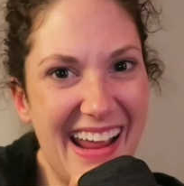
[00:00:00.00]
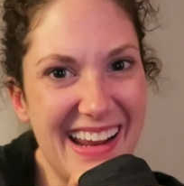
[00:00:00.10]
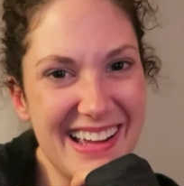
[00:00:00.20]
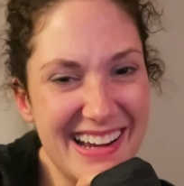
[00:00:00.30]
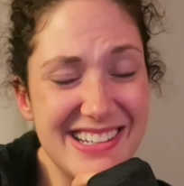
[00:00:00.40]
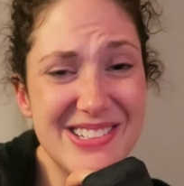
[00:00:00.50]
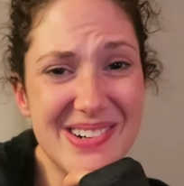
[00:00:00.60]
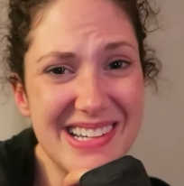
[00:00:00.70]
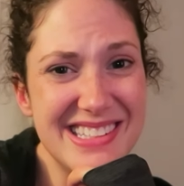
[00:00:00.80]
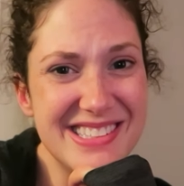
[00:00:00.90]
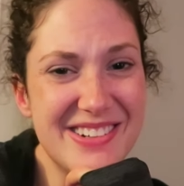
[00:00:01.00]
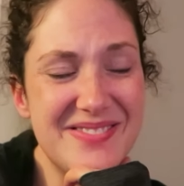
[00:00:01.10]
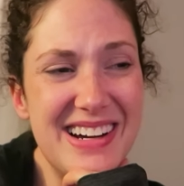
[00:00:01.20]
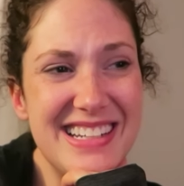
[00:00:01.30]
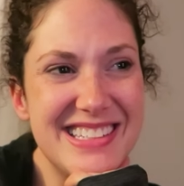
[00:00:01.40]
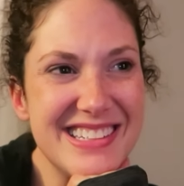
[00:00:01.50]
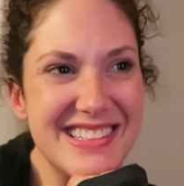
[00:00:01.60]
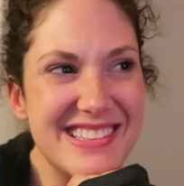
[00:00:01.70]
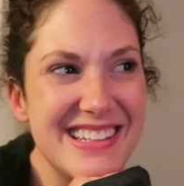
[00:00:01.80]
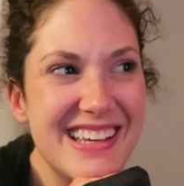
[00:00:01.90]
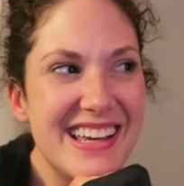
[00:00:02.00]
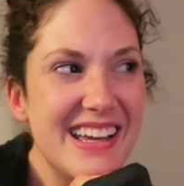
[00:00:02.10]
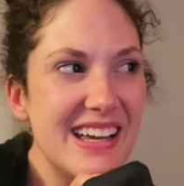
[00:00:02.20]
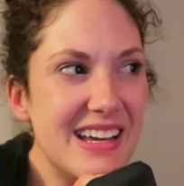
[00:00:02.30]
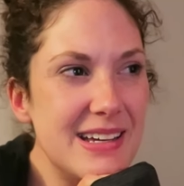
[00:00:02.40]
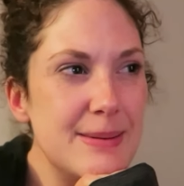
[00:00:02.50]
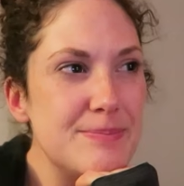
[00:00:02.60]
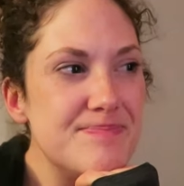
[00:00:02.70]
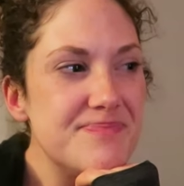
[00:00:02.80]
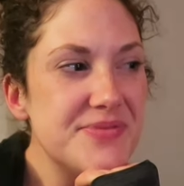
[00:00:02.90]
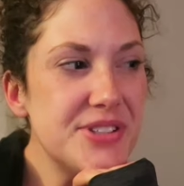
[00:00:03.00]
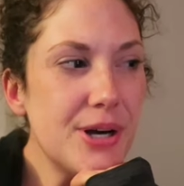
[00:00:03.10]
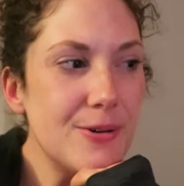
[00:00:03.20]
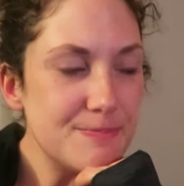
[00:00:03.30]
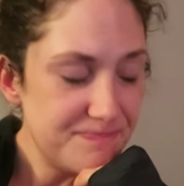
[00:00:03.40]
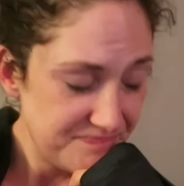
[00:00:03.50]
and I enjoy it so much. And um, so